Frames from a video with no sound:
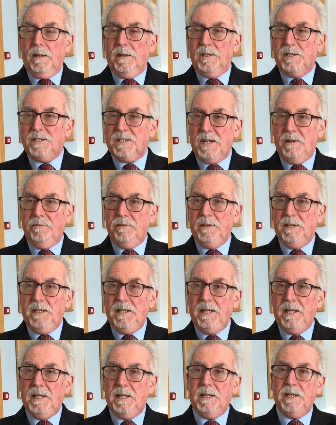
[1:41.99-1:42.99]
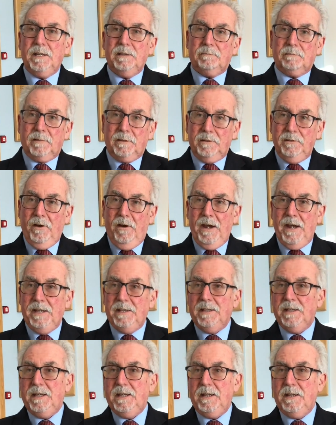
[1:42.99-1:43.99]
7 here,
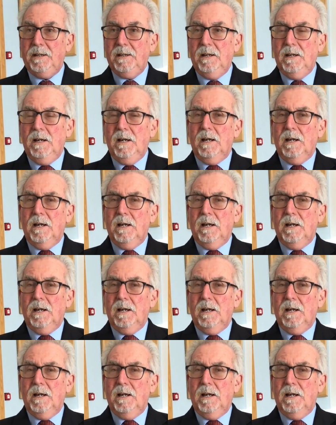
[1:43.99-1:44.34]
9 there.